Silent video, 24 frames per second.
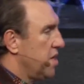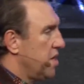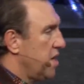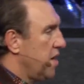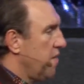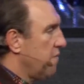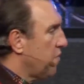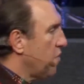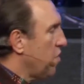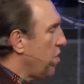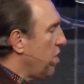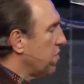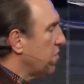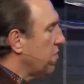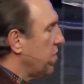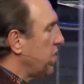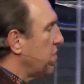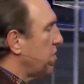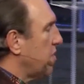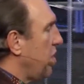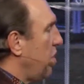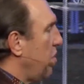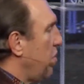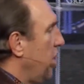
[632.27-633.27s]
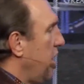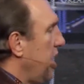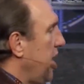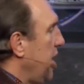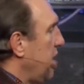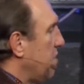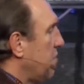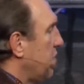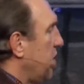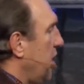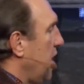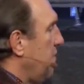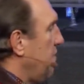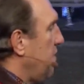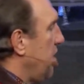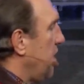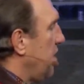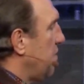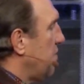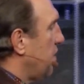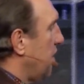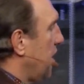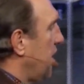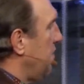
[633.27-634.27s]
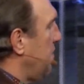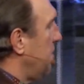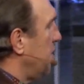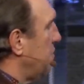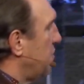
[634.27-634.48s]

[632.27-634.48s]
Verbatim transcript: If God says go, it's leaving, it's leaving,